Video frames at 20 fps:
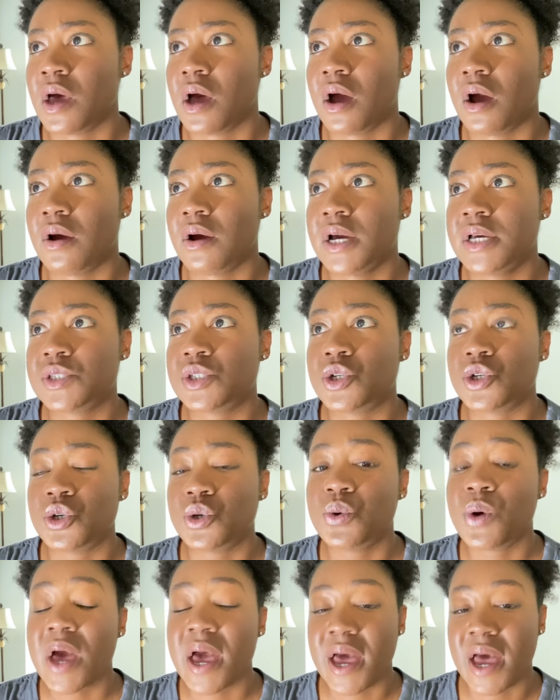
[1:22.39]
All right, so you
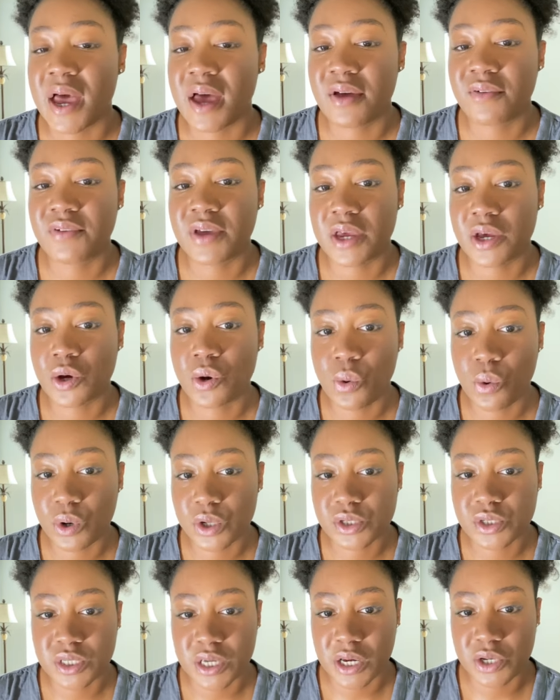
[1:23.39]
have a course
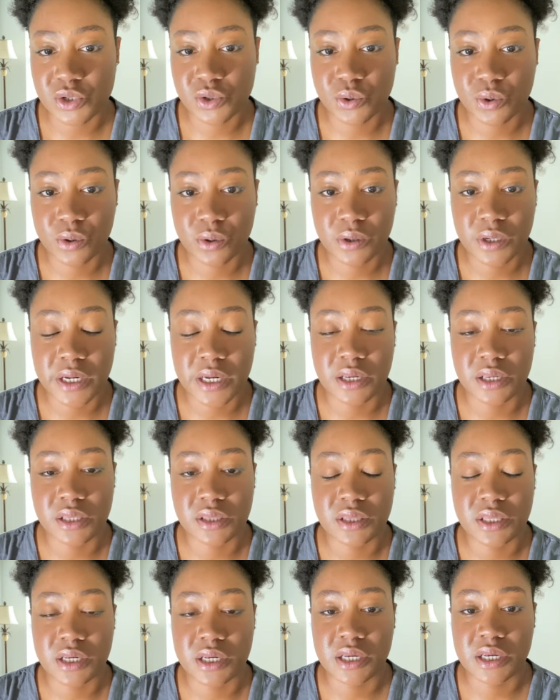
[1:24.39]
schedule in
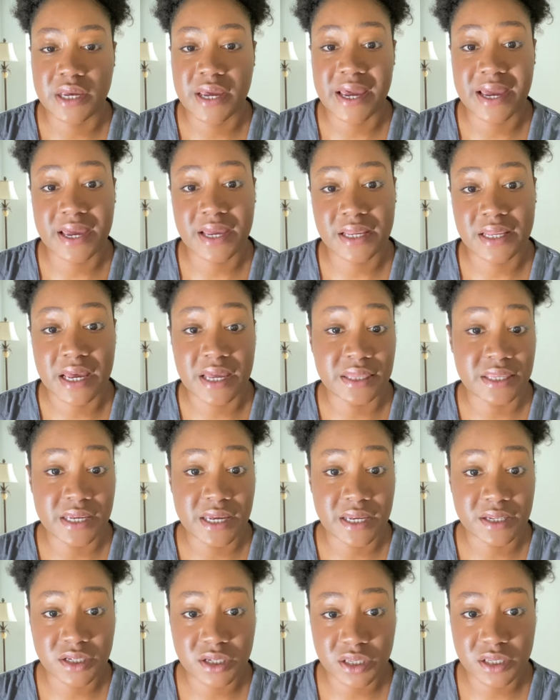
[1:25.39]
the at the
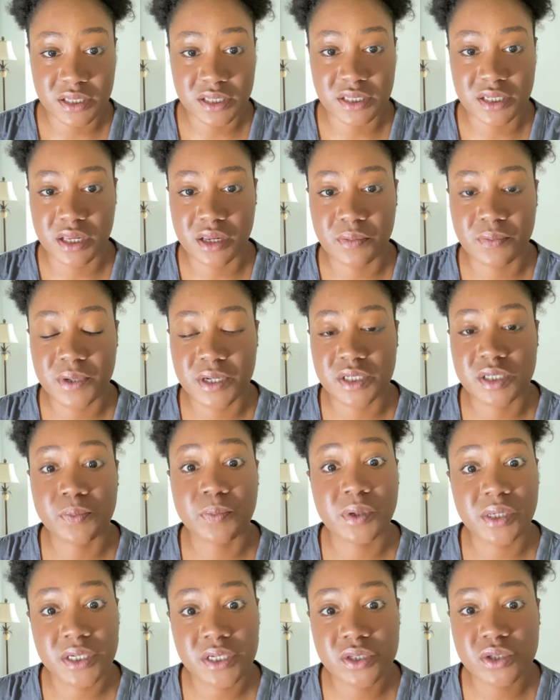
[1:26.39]
end of the syllabus.
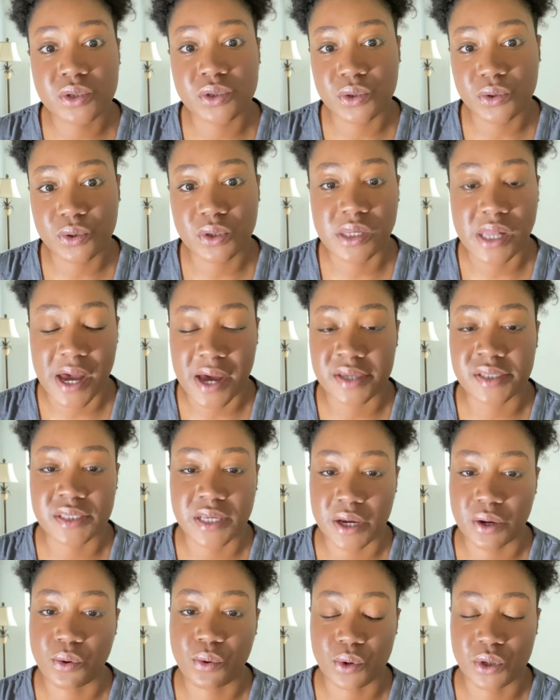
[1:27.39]
Please utilize
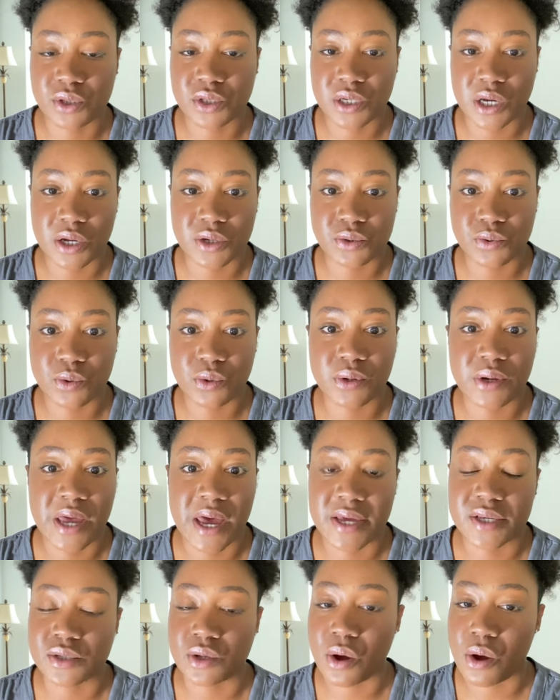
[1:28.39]
that course schedule. It
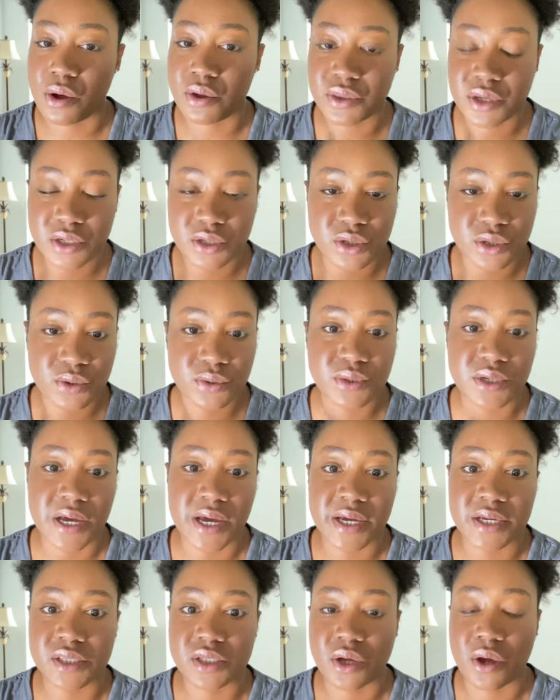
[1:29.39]
has all the due
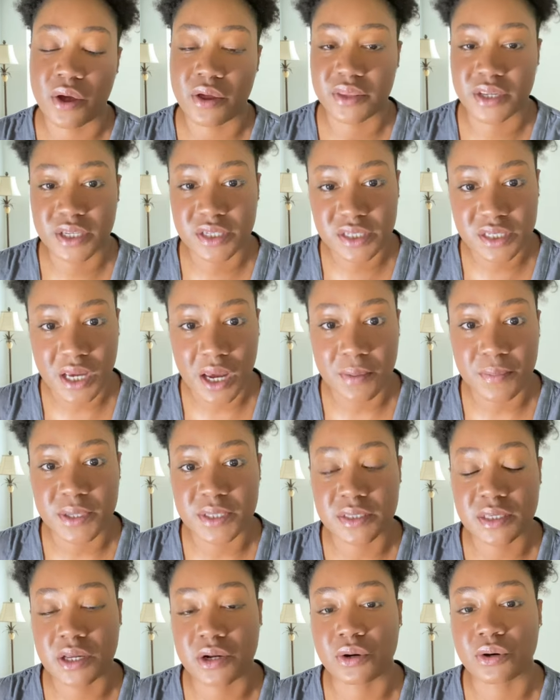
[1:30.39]
dates, all the assignments
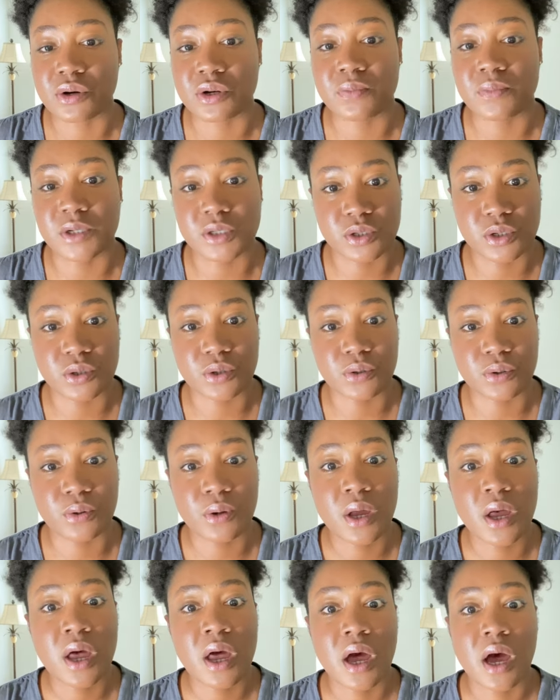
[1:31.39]
that are going to be due.
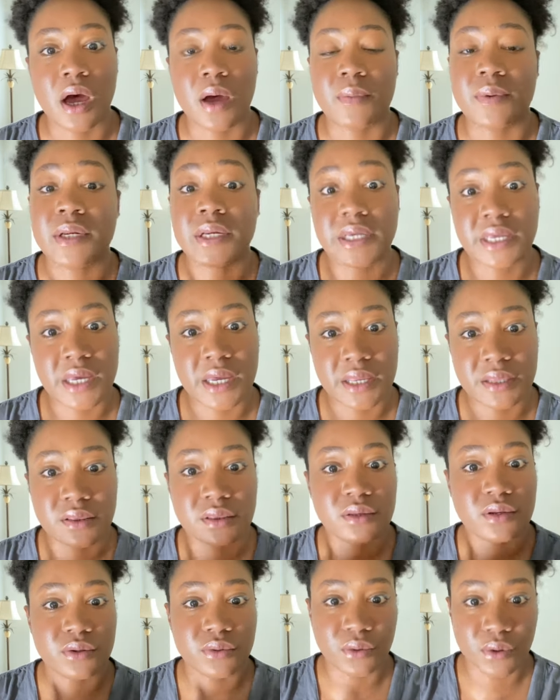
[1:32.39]
Um, and again,
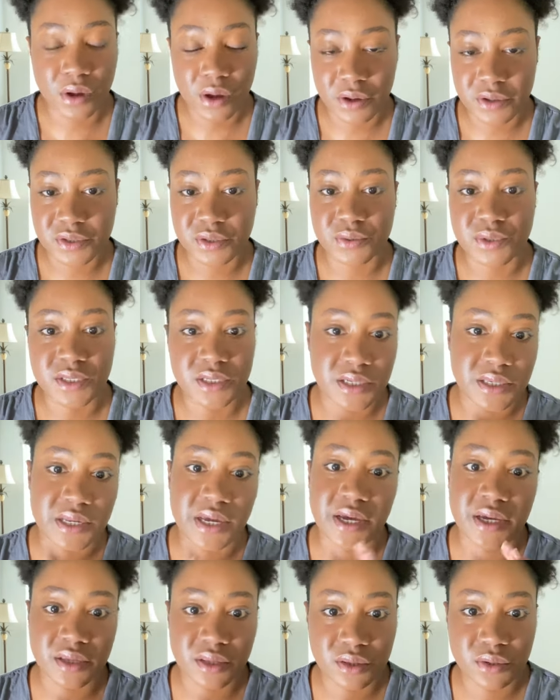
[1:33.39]
you'll also see
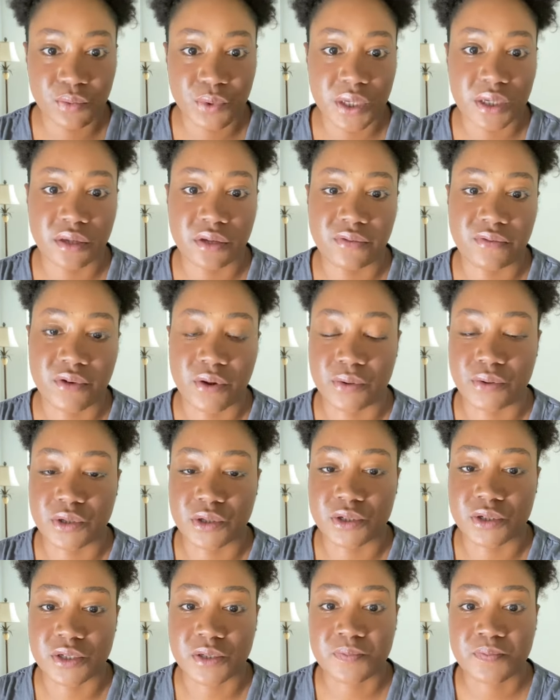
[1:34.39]
that in the weekly
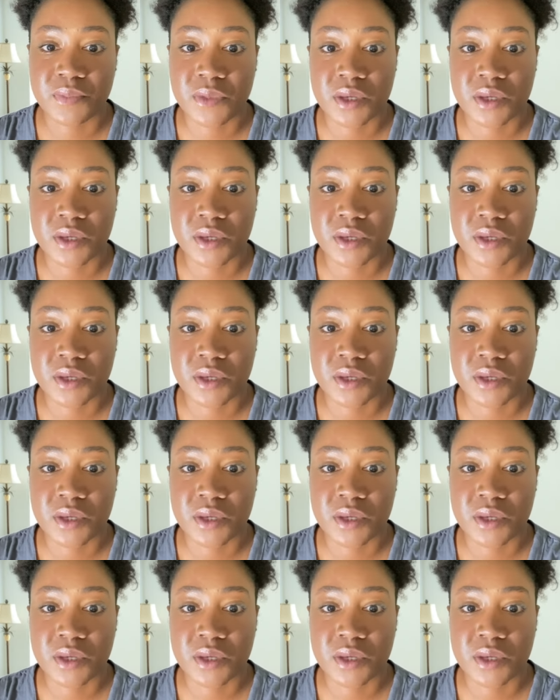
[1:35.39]
folders.